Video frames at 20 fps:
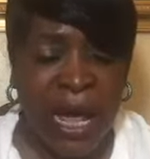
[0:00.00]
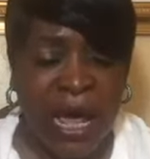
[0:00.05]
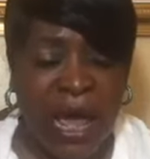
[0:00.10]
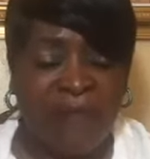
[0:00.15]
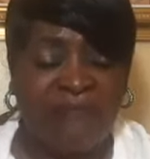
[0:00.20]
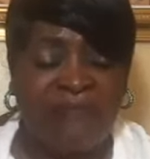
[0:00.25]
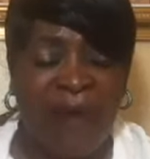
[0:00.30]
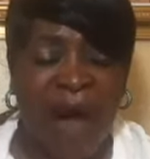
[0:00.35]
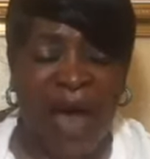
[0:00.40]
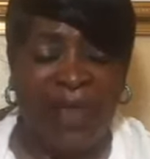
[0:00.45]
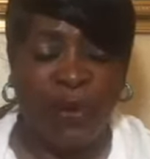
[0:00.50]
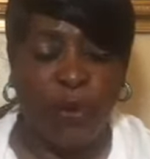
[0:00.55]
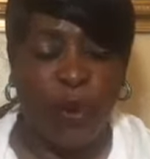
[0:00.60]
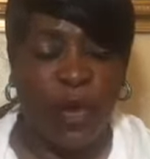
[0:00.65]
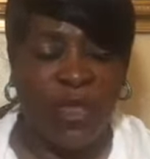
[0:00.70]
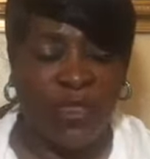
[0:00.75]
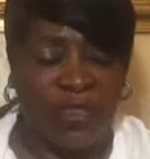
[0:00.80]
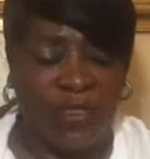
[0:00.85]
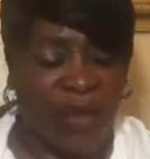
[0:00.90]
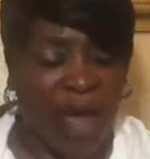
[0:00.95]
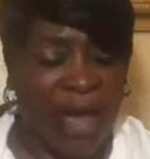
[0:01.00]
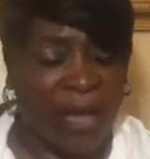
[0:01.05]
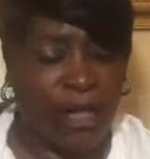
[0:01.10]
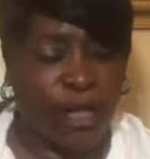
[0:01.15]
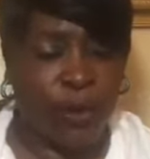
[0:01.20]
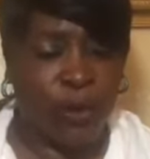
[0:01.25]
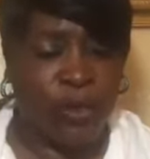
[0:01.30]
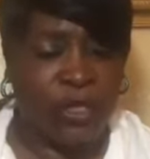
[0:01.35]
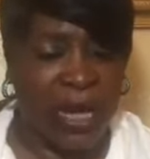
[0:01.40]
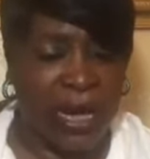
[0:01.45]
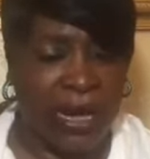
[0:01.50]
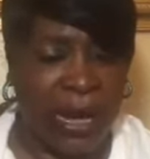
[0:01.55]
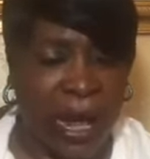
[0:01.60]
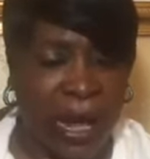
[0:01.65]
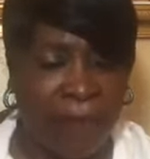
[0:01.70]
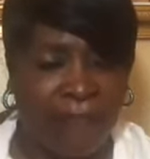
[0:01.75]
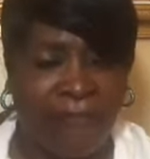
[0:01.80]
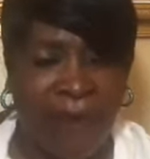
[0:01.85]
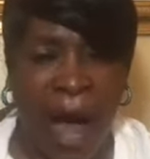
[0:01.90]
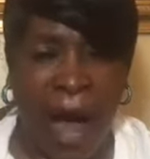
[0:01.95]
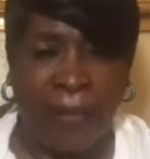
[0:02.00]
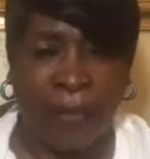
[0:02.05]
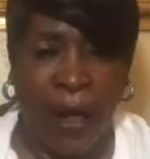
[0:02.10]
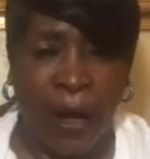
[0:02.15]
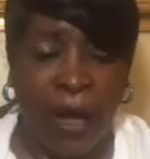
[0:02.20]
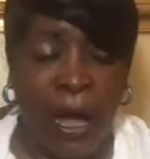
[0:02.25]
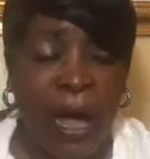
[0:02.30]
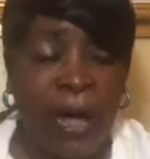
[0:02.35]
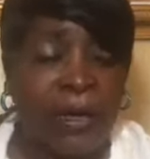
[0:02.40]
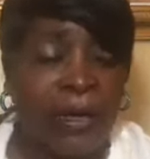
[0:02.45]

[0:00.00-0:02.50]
And Father, we thank you today, Father.